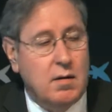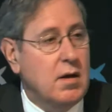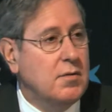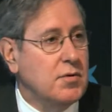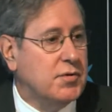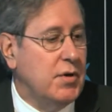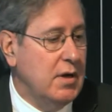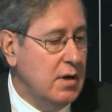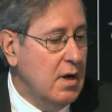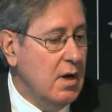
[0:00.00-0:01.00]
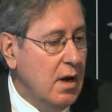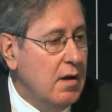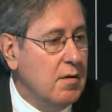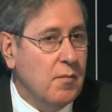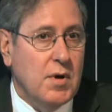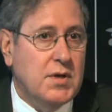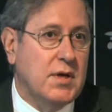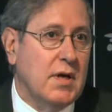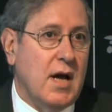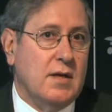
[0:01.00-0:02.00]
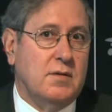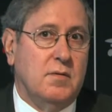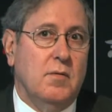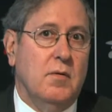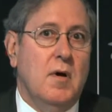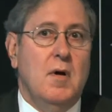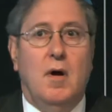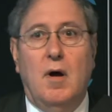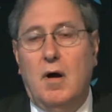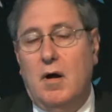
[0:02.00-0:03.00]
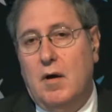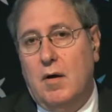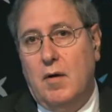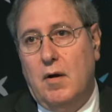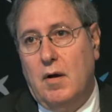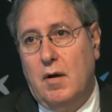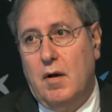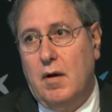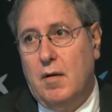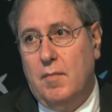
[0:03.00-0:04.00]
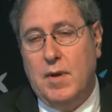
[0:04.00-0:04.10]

industry uh, which has to uh,